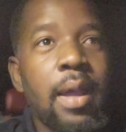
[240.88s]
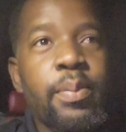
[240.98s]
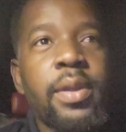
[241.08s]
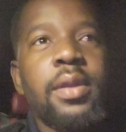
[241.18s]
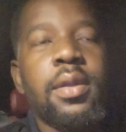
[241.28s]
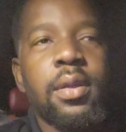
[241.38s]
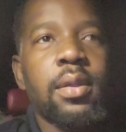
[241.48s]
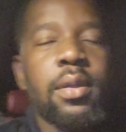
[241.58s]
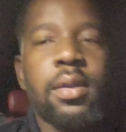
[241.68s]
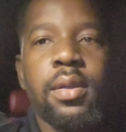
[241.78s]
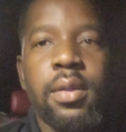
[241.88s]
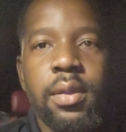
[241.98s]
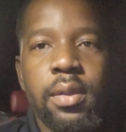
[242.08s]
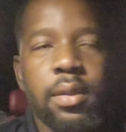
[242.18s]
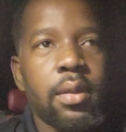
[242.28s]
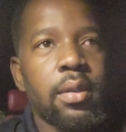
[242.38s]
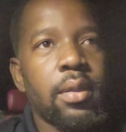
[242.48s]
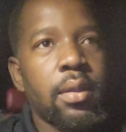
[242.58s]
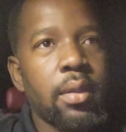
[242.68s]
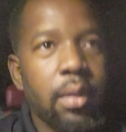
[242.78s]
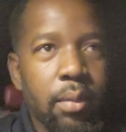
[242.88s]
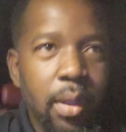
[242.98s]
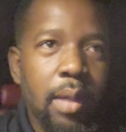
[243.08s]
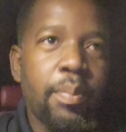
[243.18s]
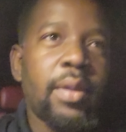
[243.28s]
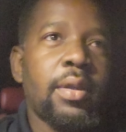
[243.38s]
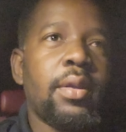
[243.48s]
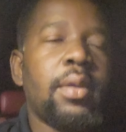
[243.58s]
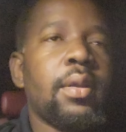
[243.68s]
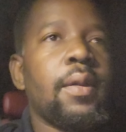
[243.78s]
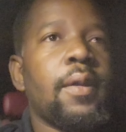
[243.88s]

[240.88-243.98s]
my opinion, in my opinion,